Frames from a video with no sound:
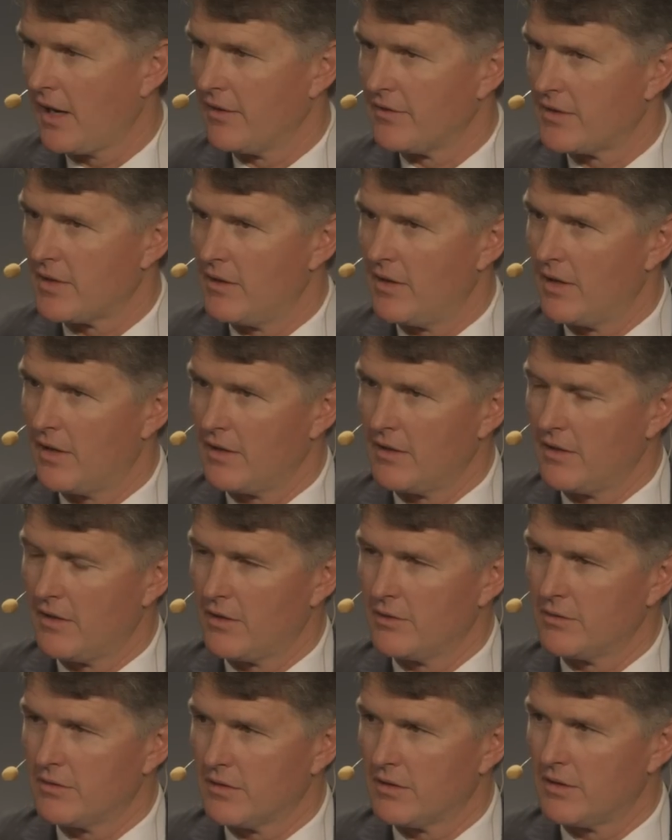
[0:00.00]
Uh, you
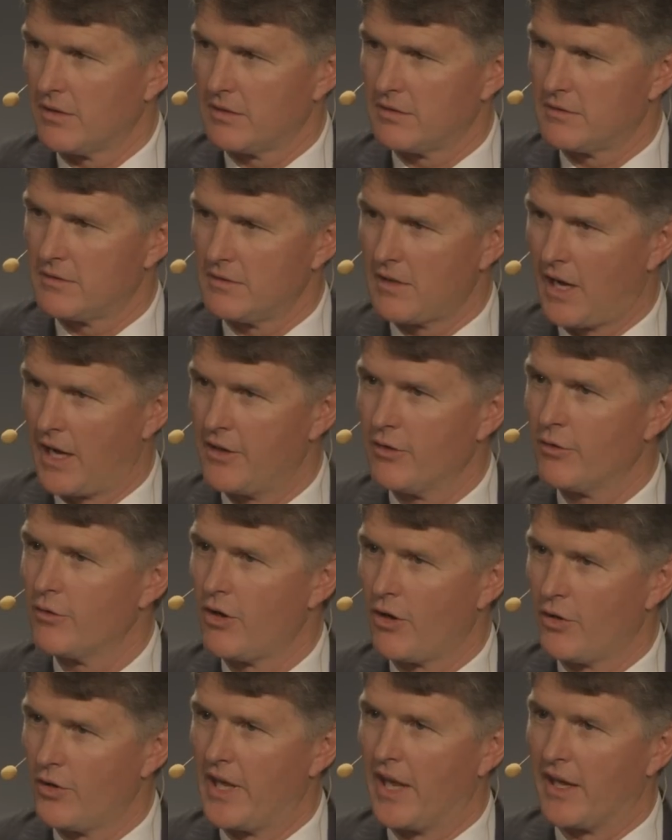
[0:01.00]
know, I
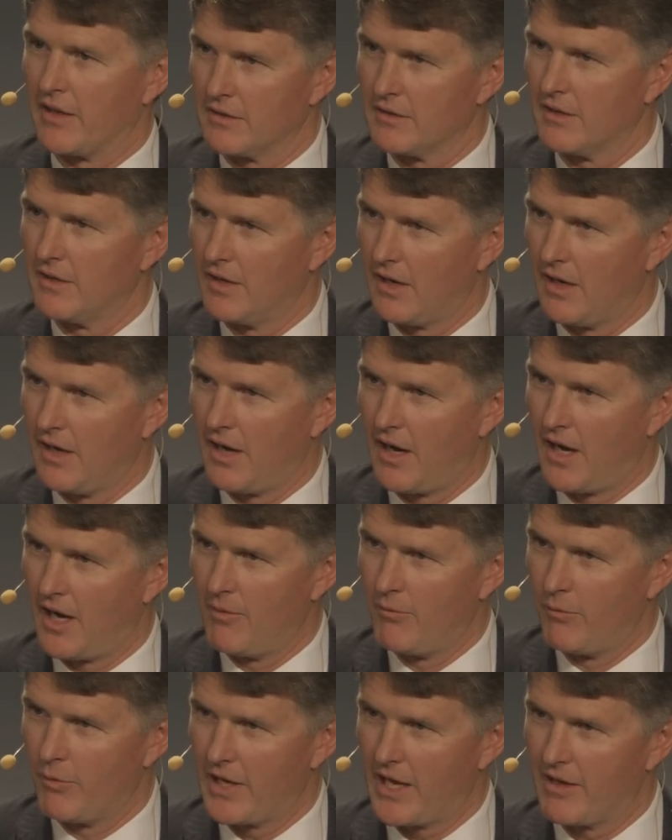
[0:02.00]
don't know yet.
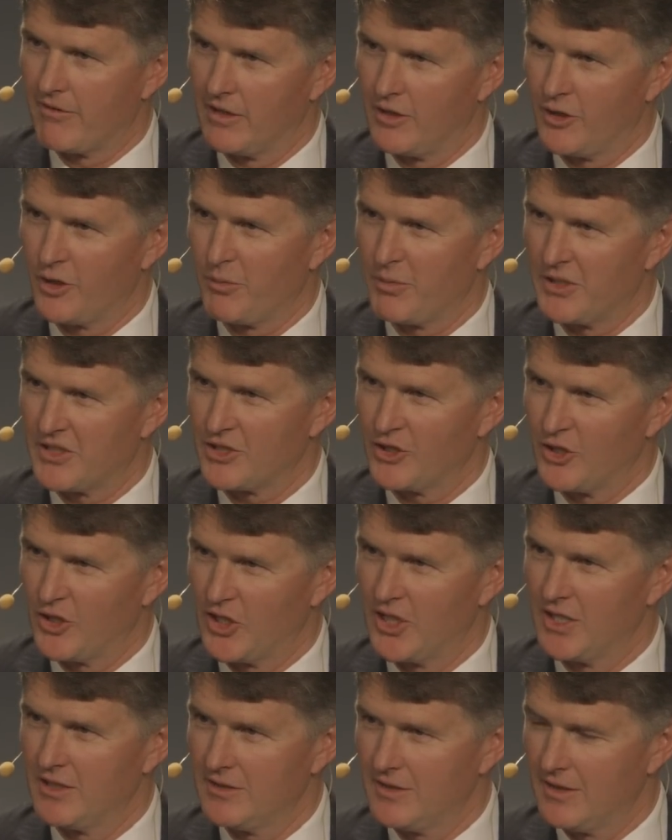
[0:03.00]
Um, we have a little bit to
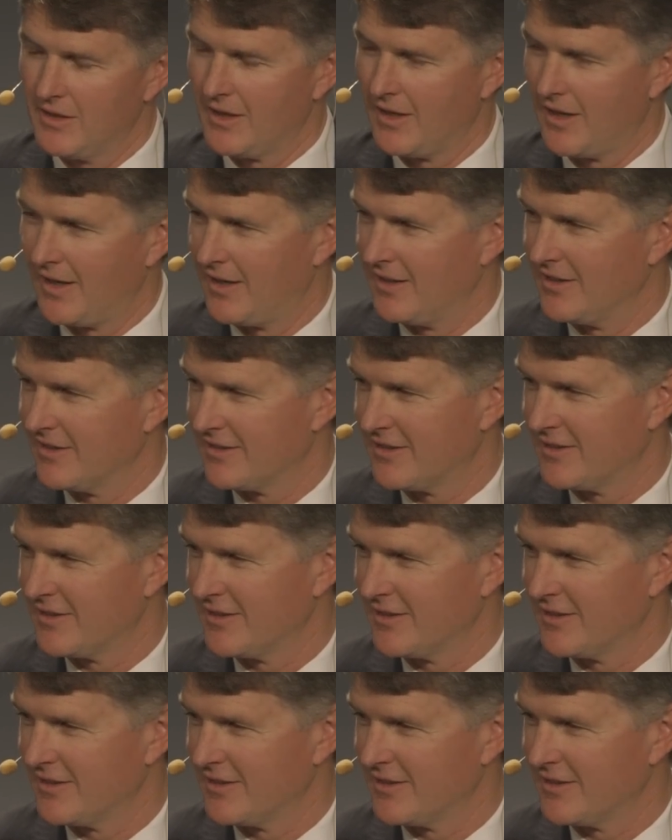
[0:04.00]
learn. Uh,